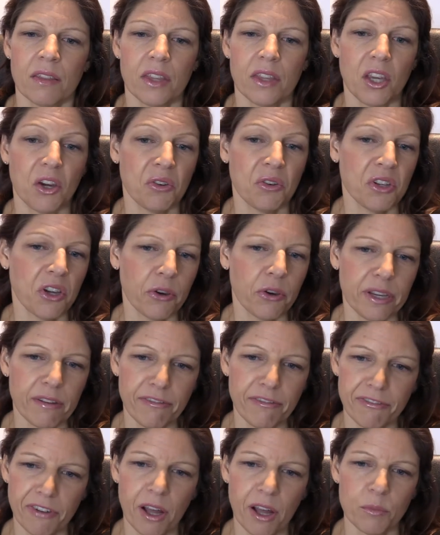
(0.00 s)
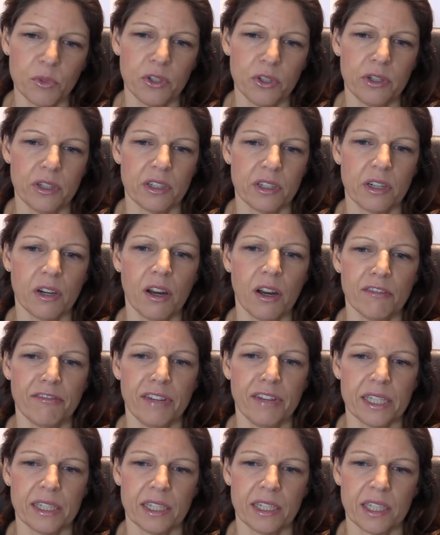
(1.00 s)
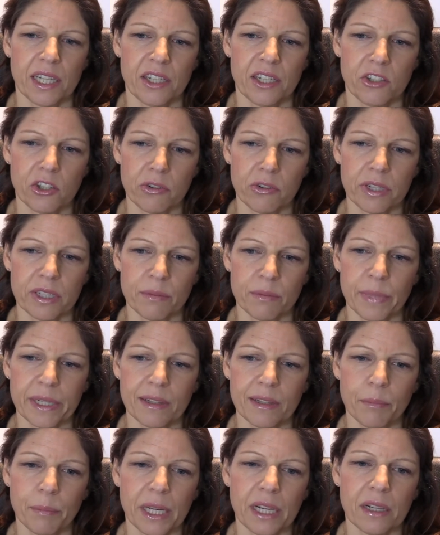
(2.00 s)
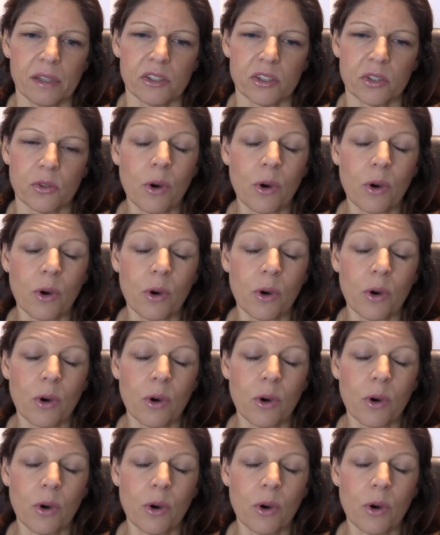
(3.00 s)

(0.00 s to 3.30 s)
the ongoing farmer herder conflict in Nigeria's Middle Belt,